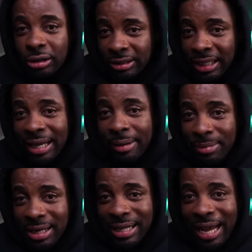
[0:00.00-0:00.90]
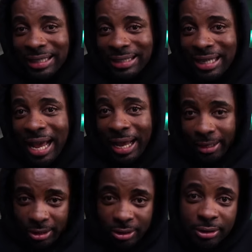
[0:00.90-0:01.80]
take a midnight
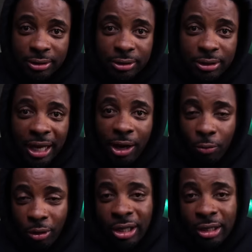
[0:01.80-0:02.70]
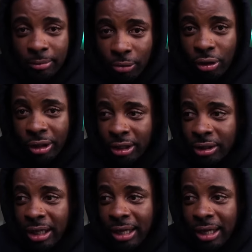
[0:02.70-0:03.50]
snack at 1 a.m.